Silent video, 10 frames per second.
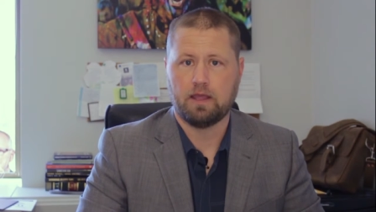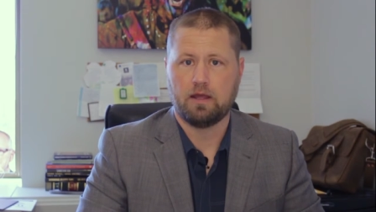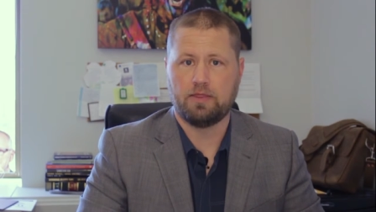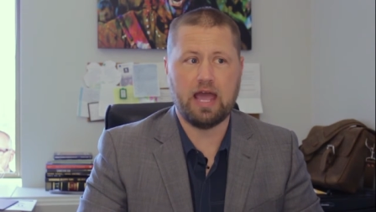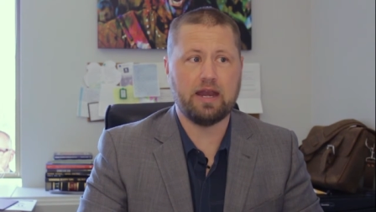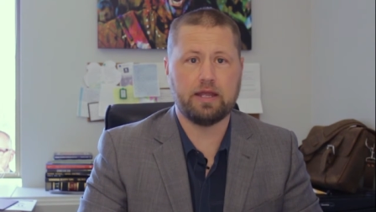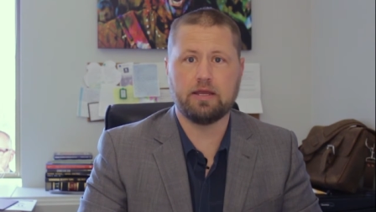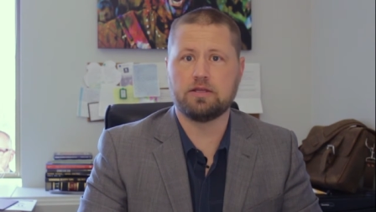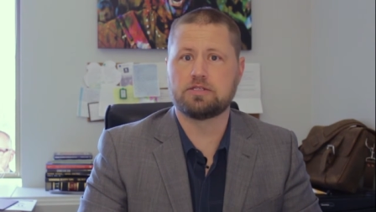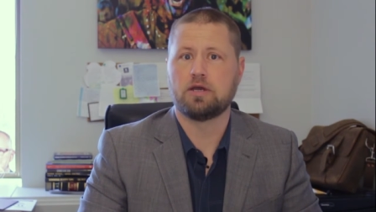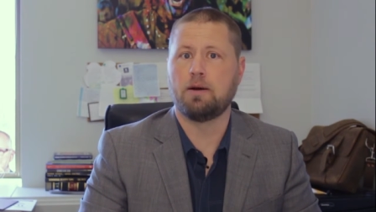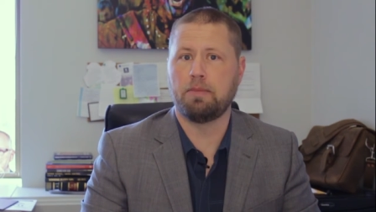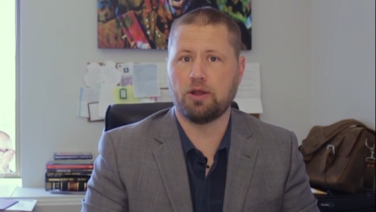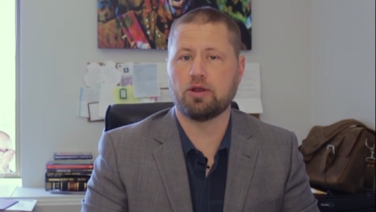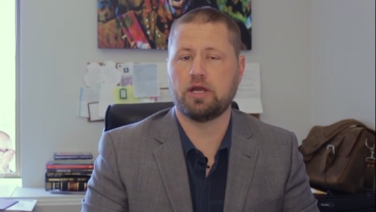That is
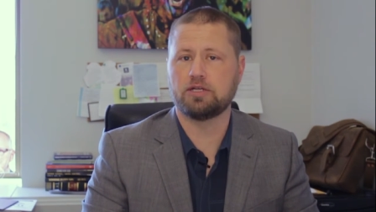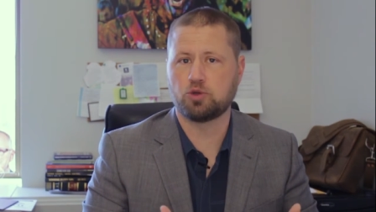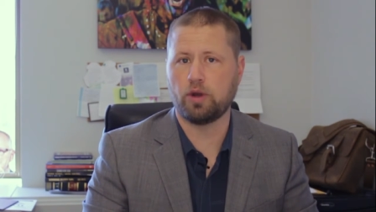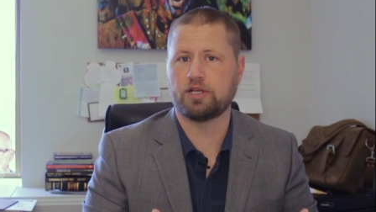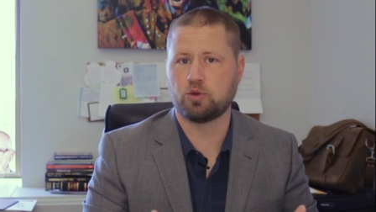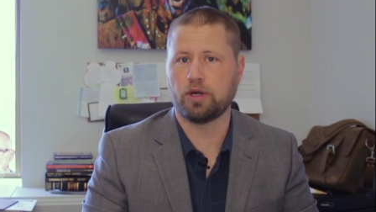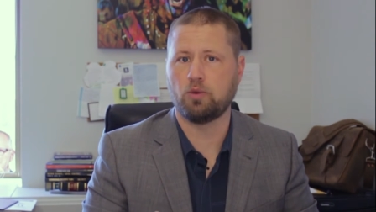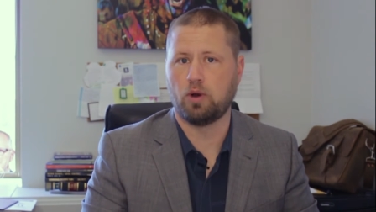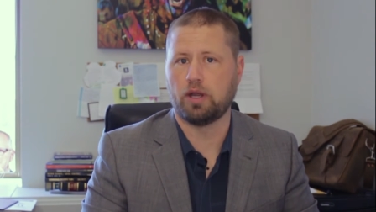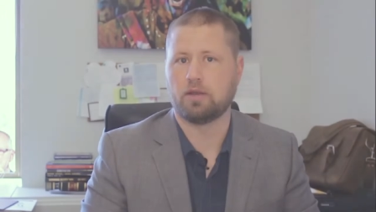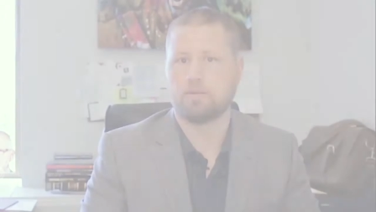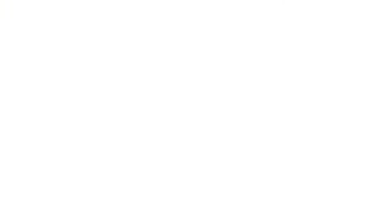America in 2021.